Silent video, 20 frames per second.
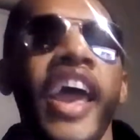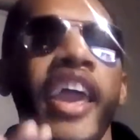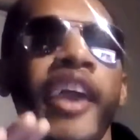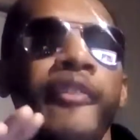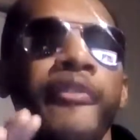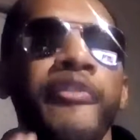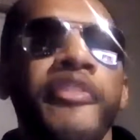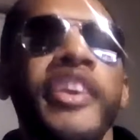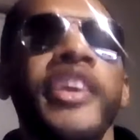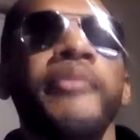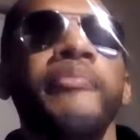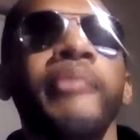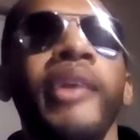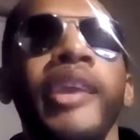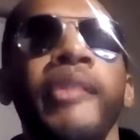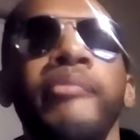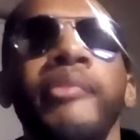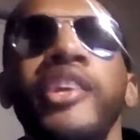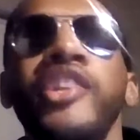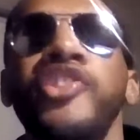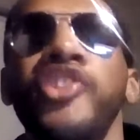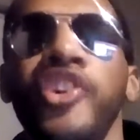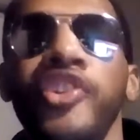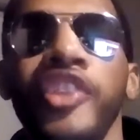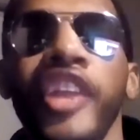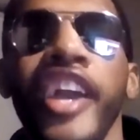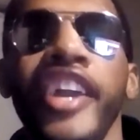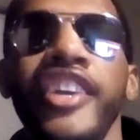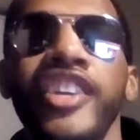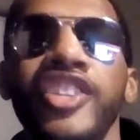If it made me look
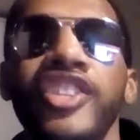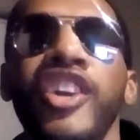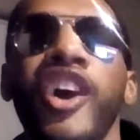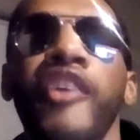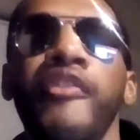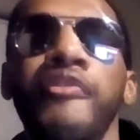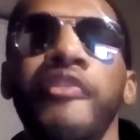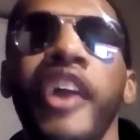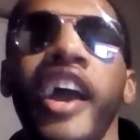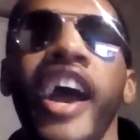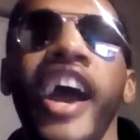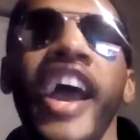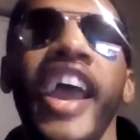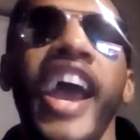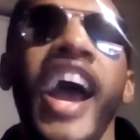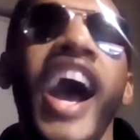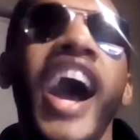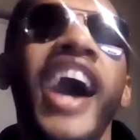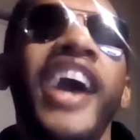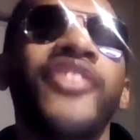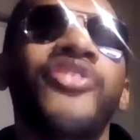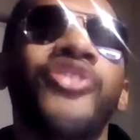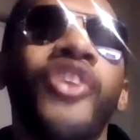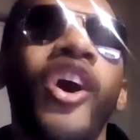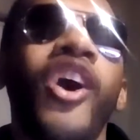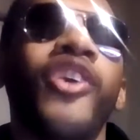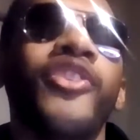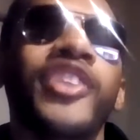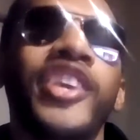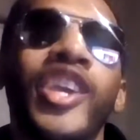like a tough guy, I
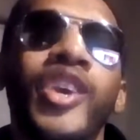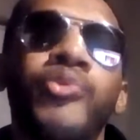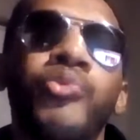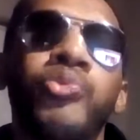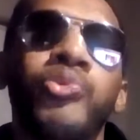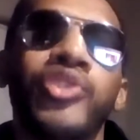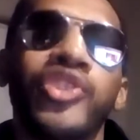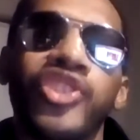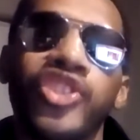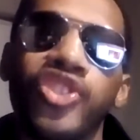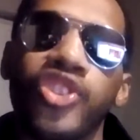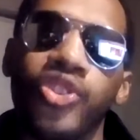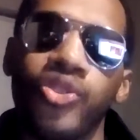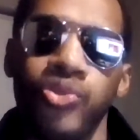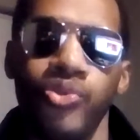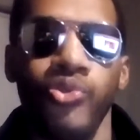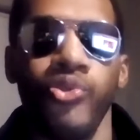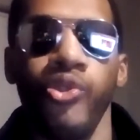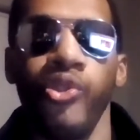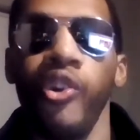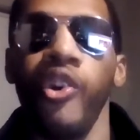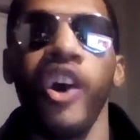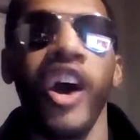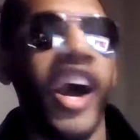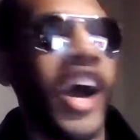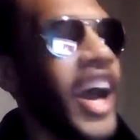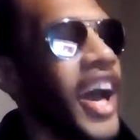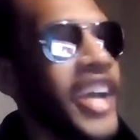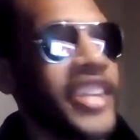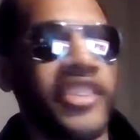thought it was cool.
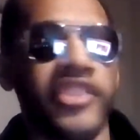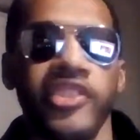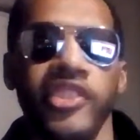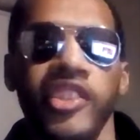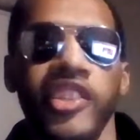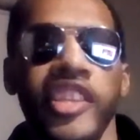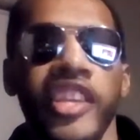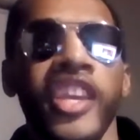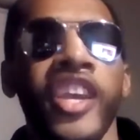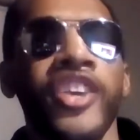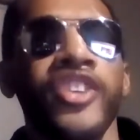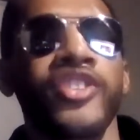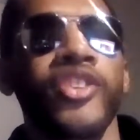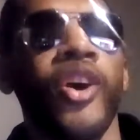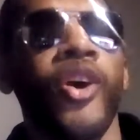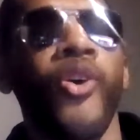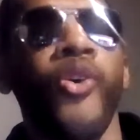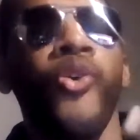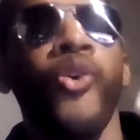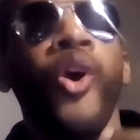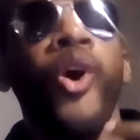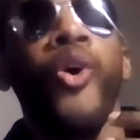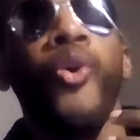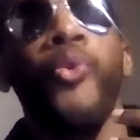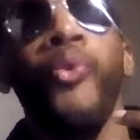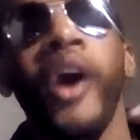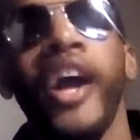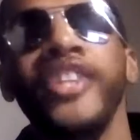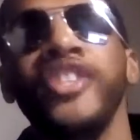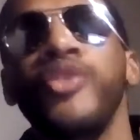Honestly, so
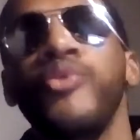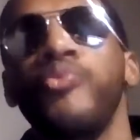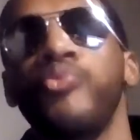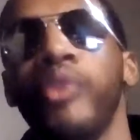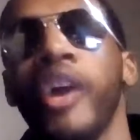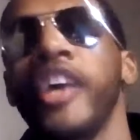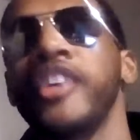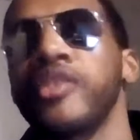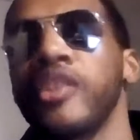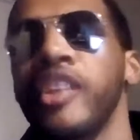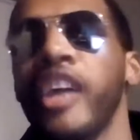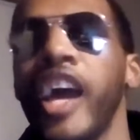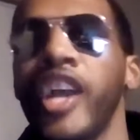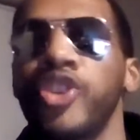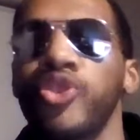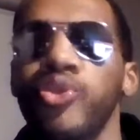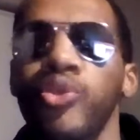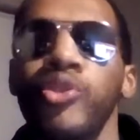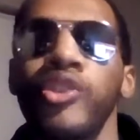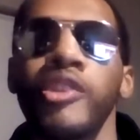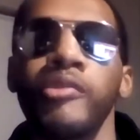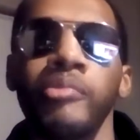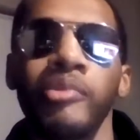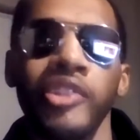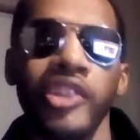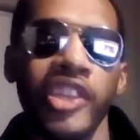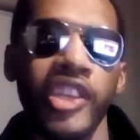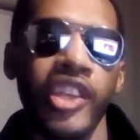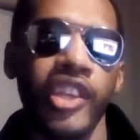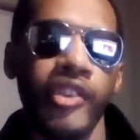watching wrestling, I truly
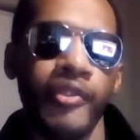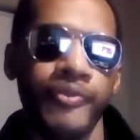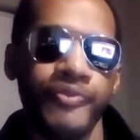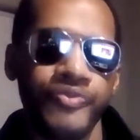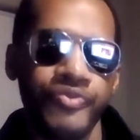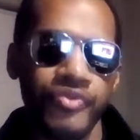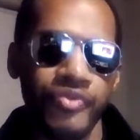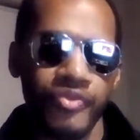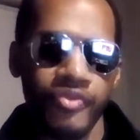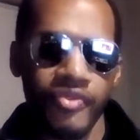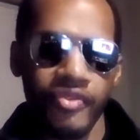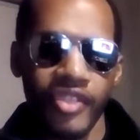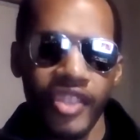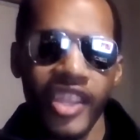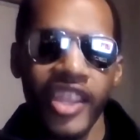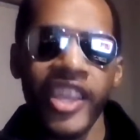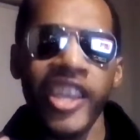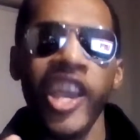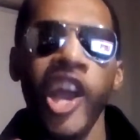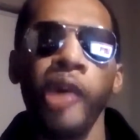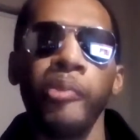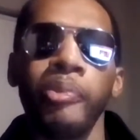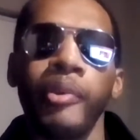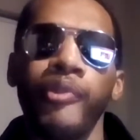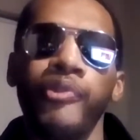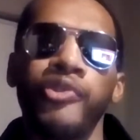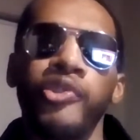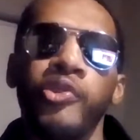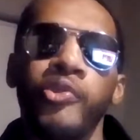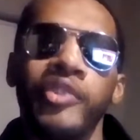believe helped
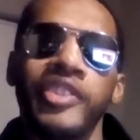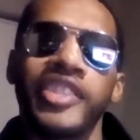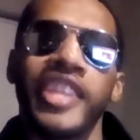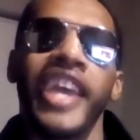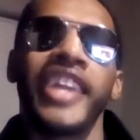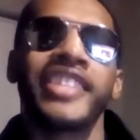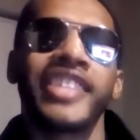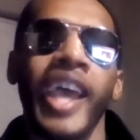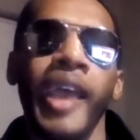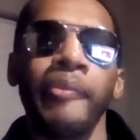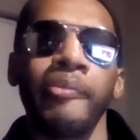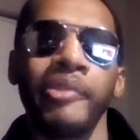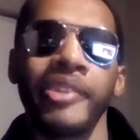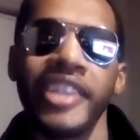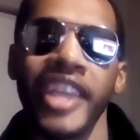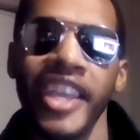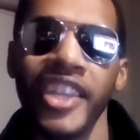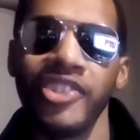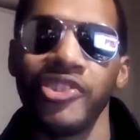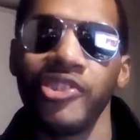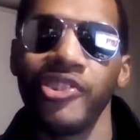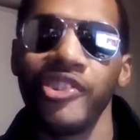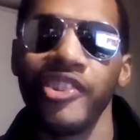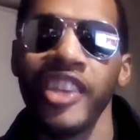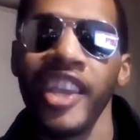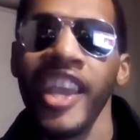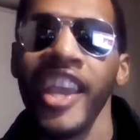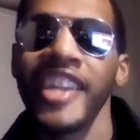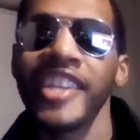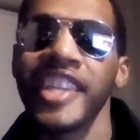influence that type of nature
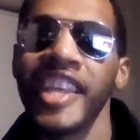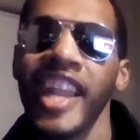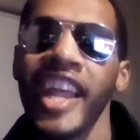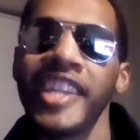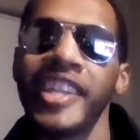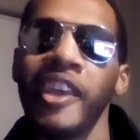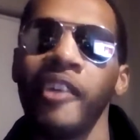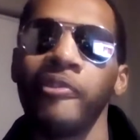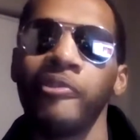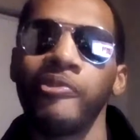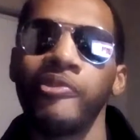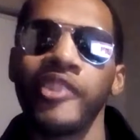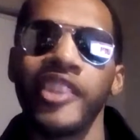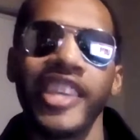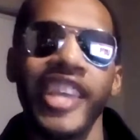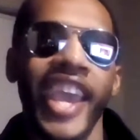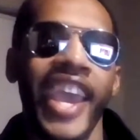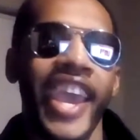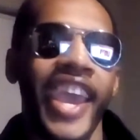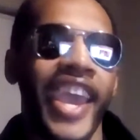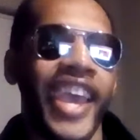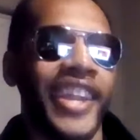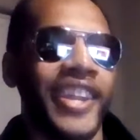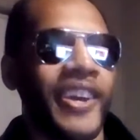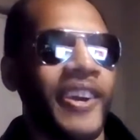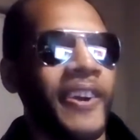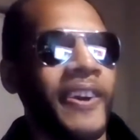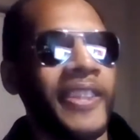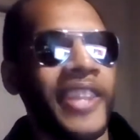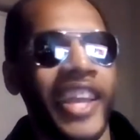that I definitely had.
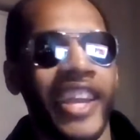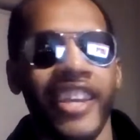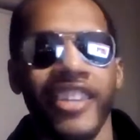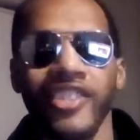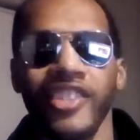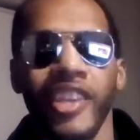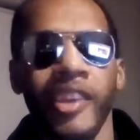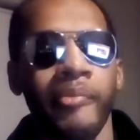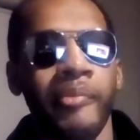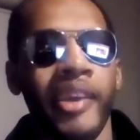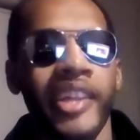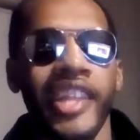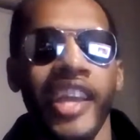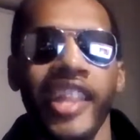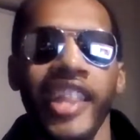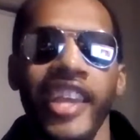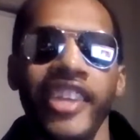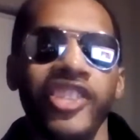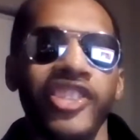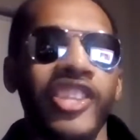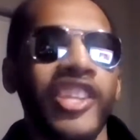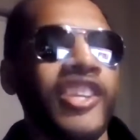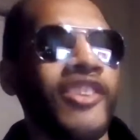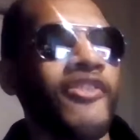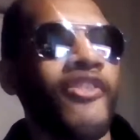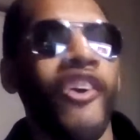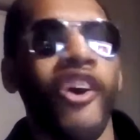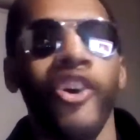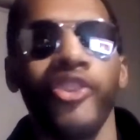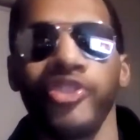Like I said, man, like
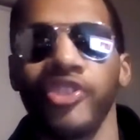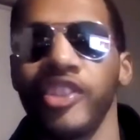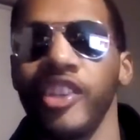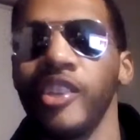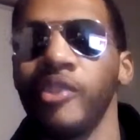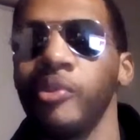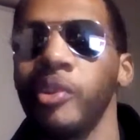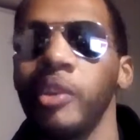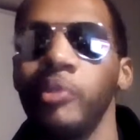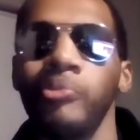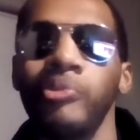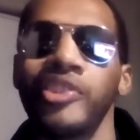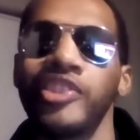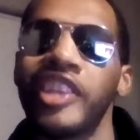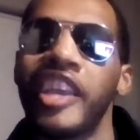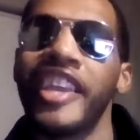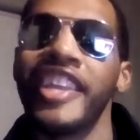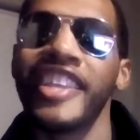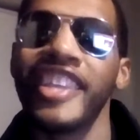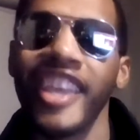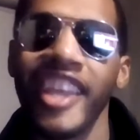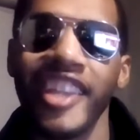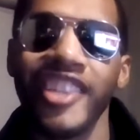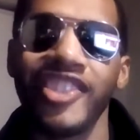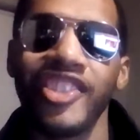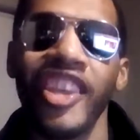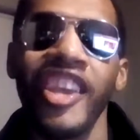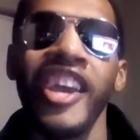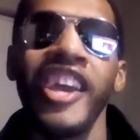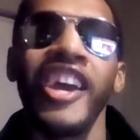Steve Austin, he was
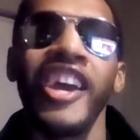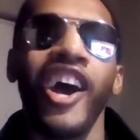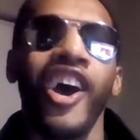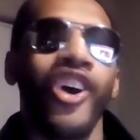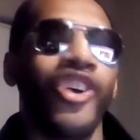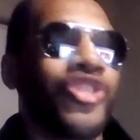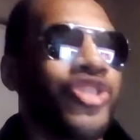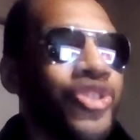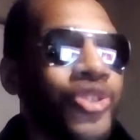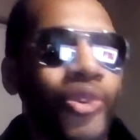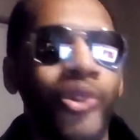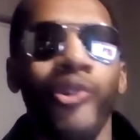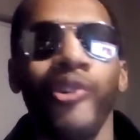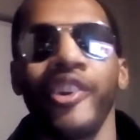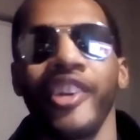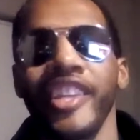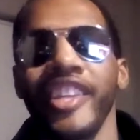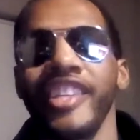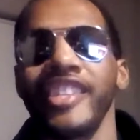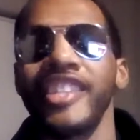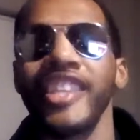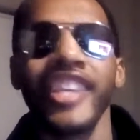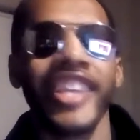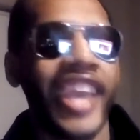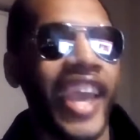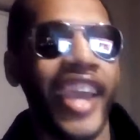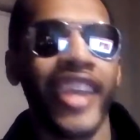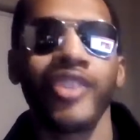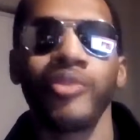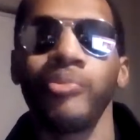against authority.
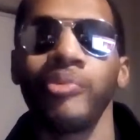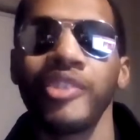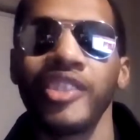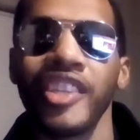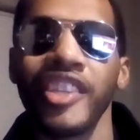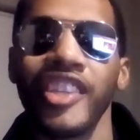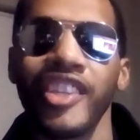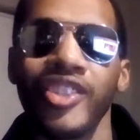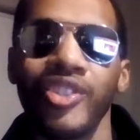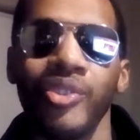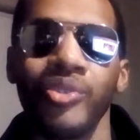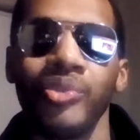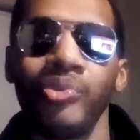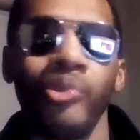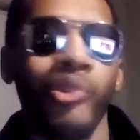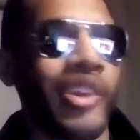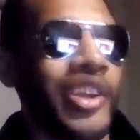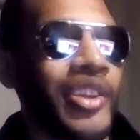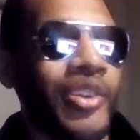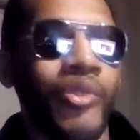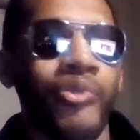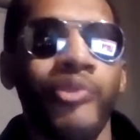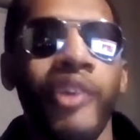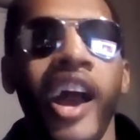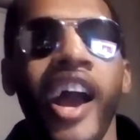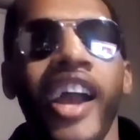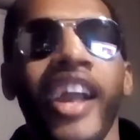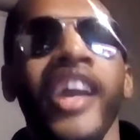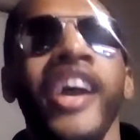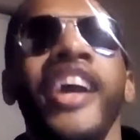DX was against authority. The
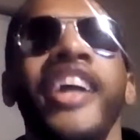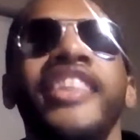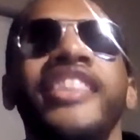Rock.